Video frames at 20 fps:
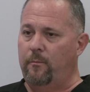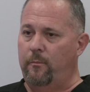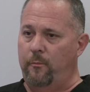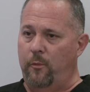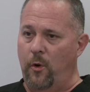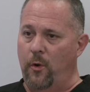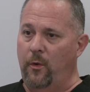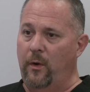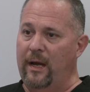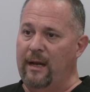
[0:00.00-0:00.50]

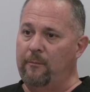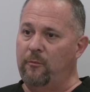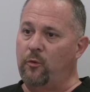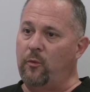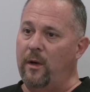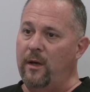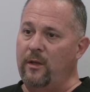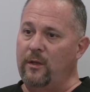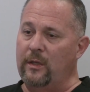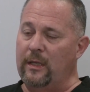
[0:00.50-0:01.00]

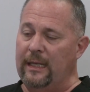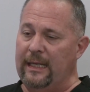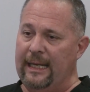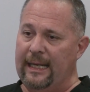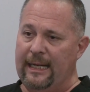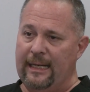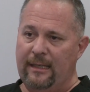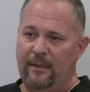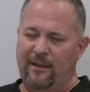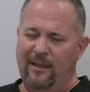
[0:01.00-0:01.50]
programs where you can
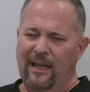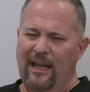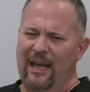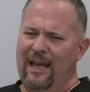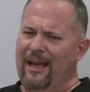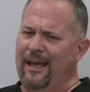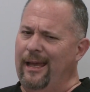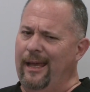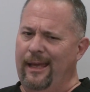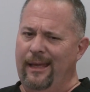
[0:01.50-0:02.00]
get it,
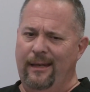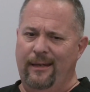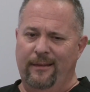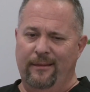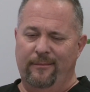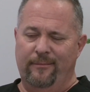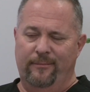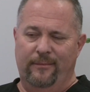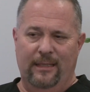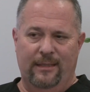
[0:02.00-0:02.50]

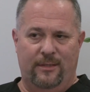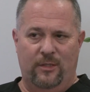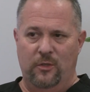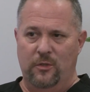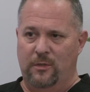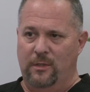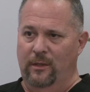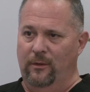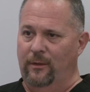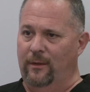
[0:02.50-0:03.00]
and it's
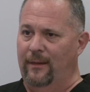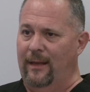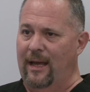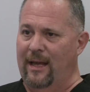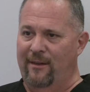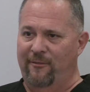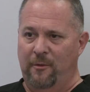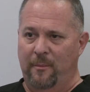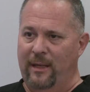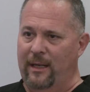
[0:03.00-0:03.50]
usually on the
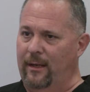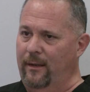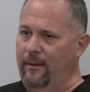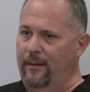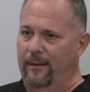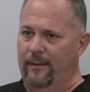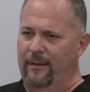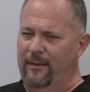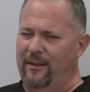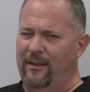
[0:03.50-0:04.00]
line of about
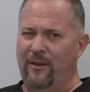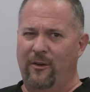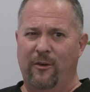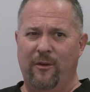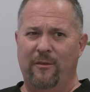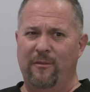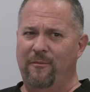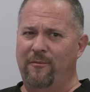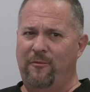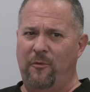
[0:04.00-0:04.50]

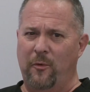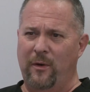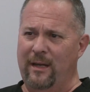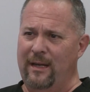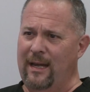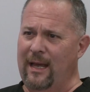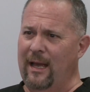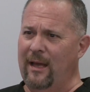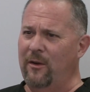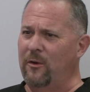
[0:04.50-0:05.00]

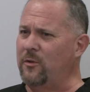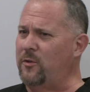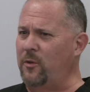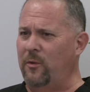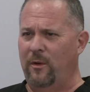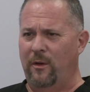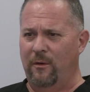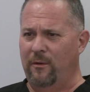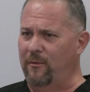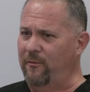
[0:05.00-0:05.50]
$149 or
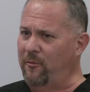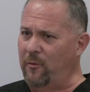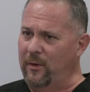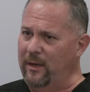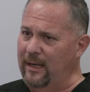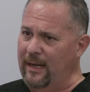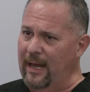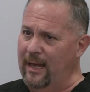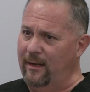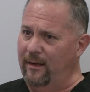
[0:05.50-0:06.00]

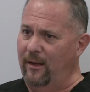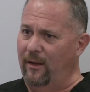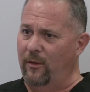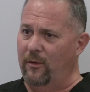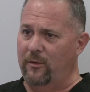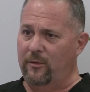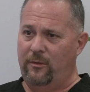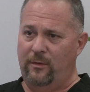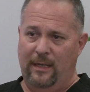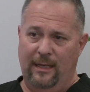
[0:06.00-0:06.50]

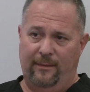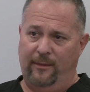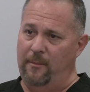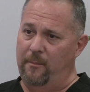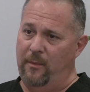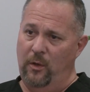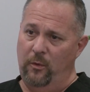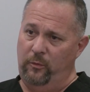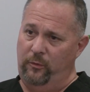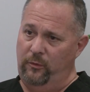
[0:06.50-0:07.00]
$249 at the
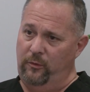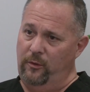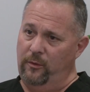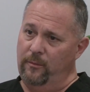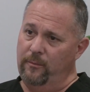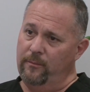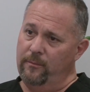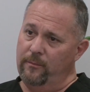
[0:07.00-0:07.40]
most.